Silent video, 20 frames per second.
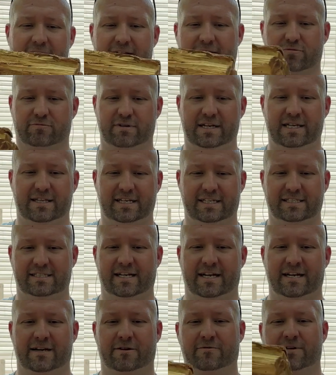3 of these
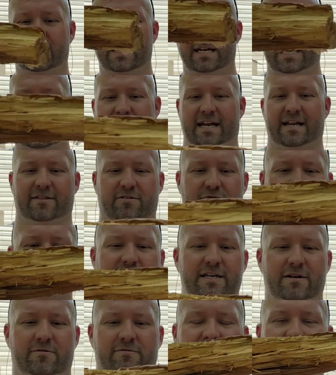down and then 3
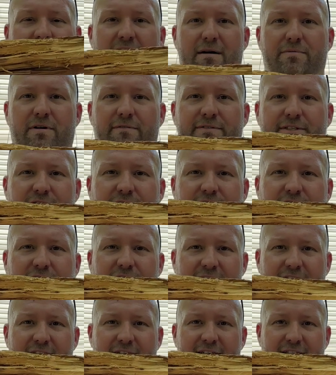on top of it just
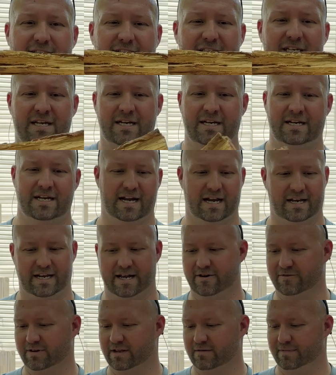like this, and that'll
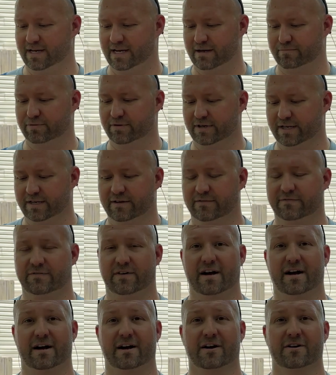give me a pretty good
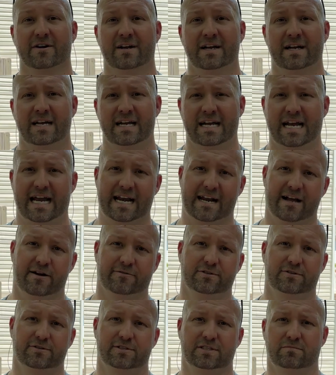fire. And I'll
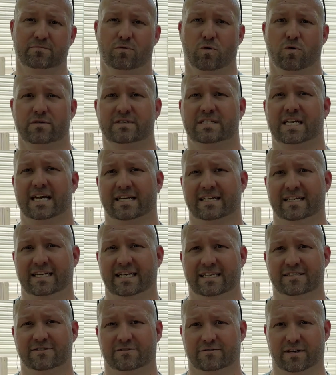do some more
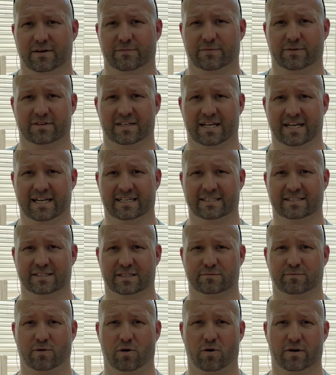techniques or different things as
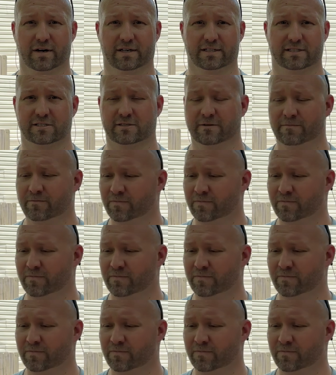far as